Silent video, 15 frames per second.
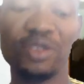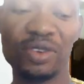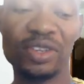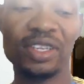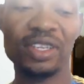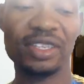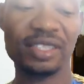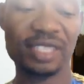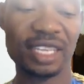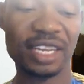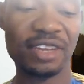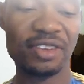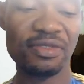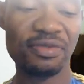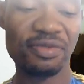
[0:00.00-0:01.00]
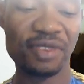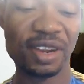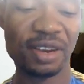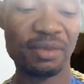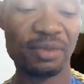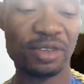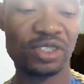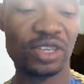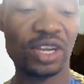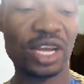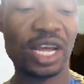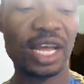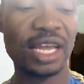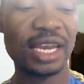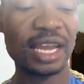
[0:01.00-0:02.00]
Thank you very much. Now
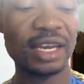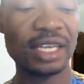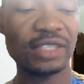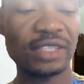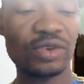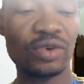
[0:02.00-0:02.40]
let's go on.